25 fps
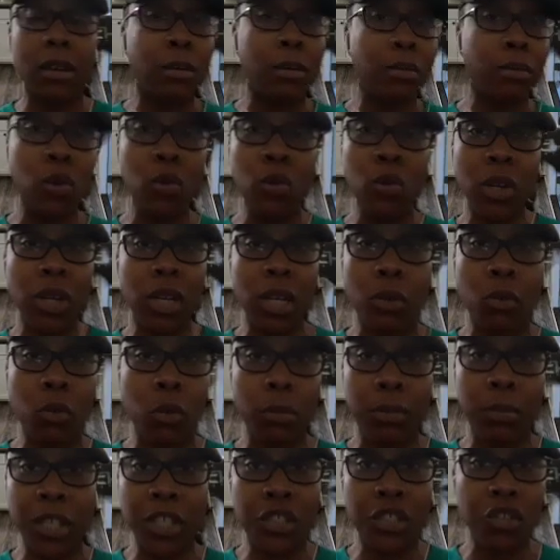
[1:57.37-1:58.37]
community will
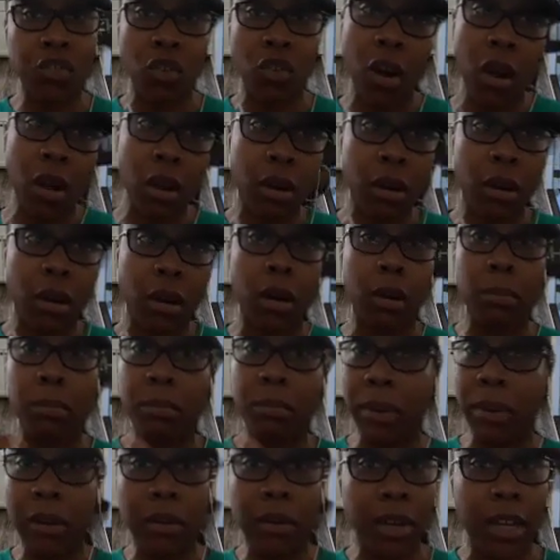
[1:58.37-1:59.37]
be stronger,
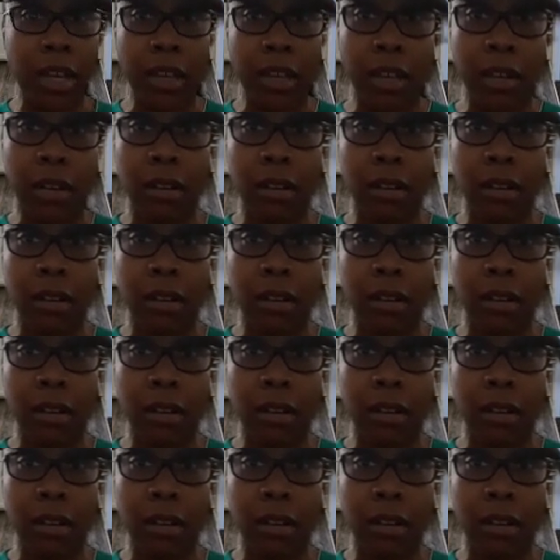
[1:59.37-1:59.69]
period.